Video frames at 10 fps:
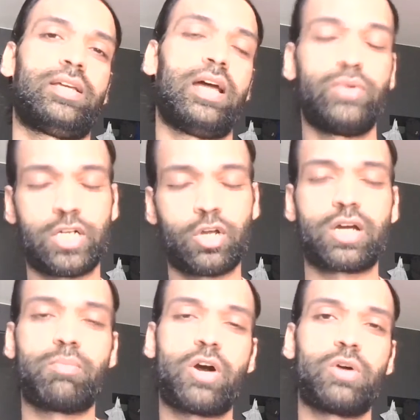I will talk
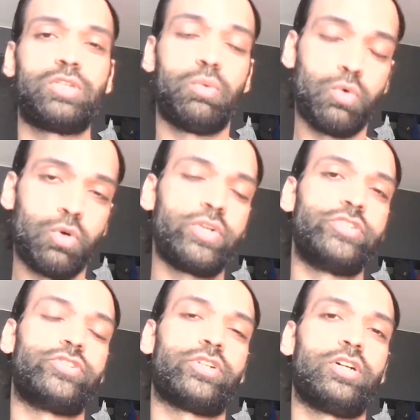about the
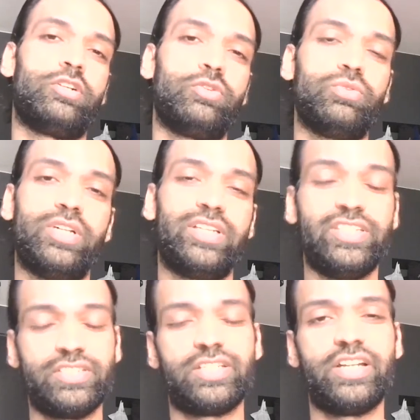voyage to the
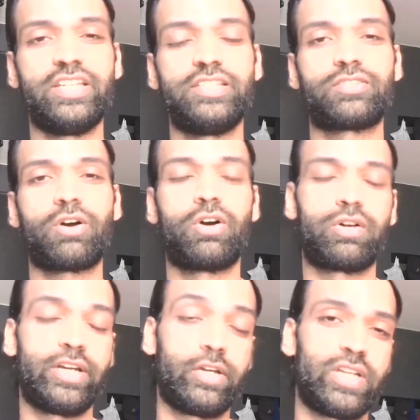East Indies or
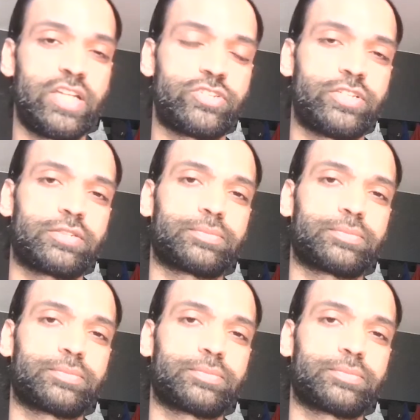Indonesia.